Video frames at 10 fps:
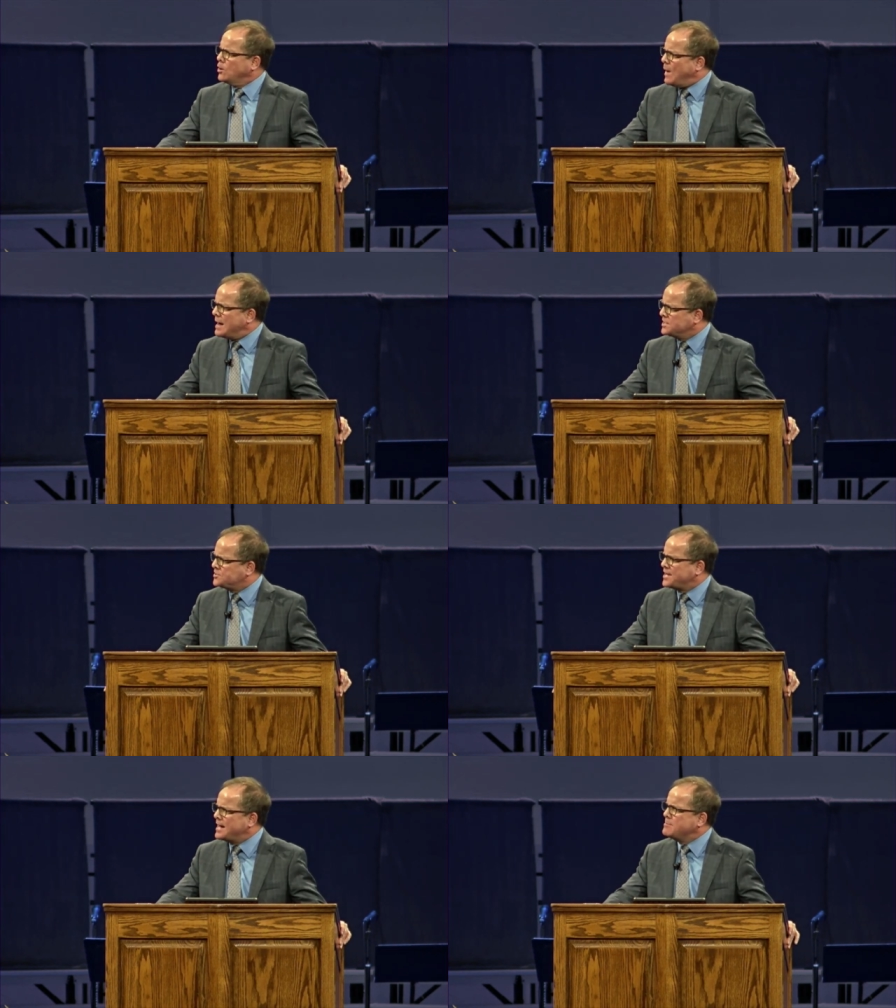While
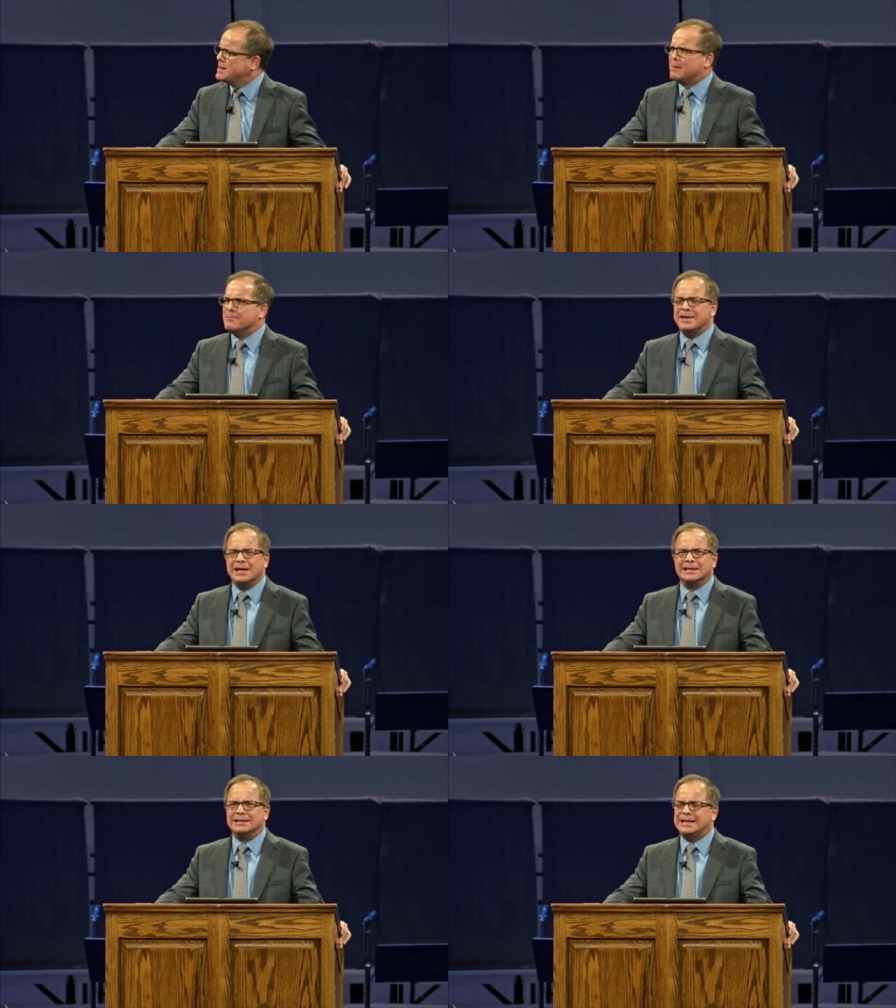he's telling me, I'm
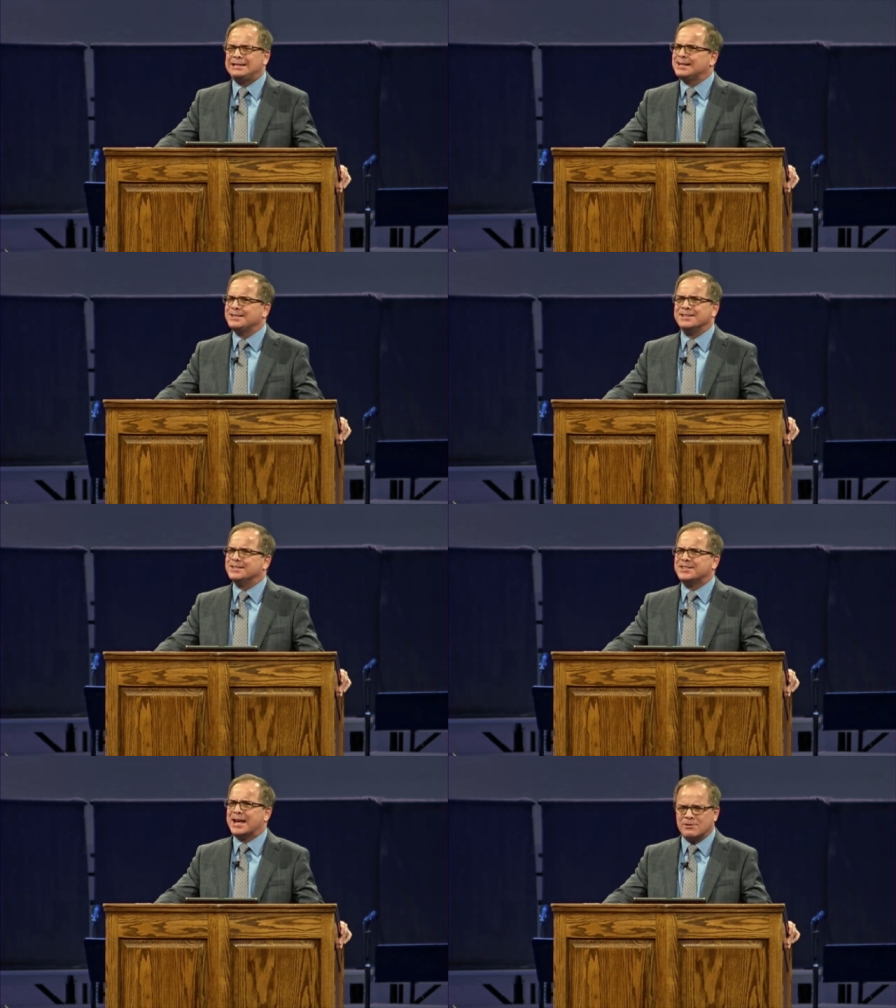thinking, That
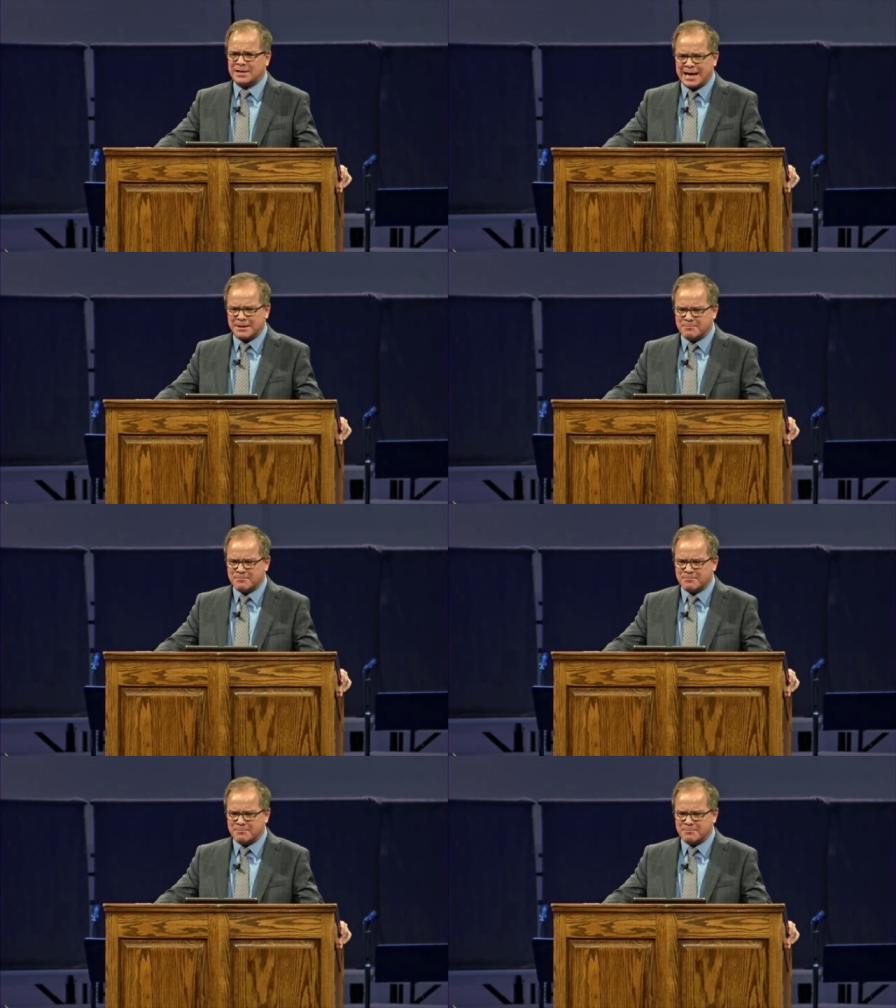doesn't sound like